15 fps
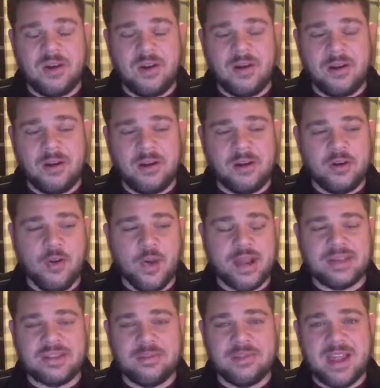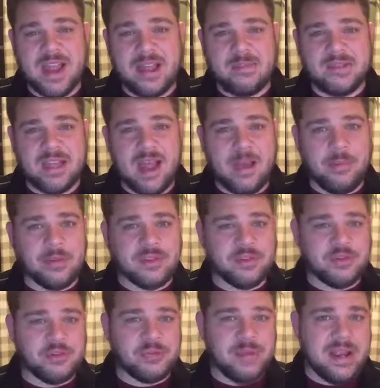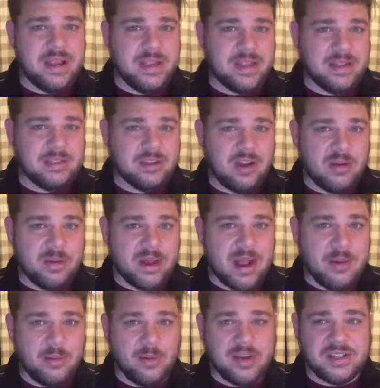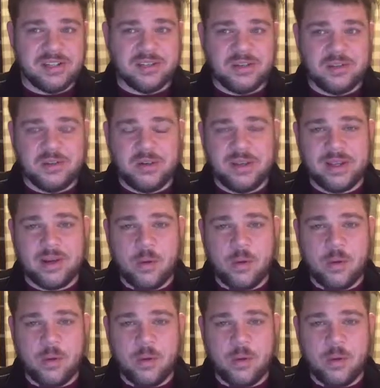are quick sometimes to hop on social media and talk about operations they're doing,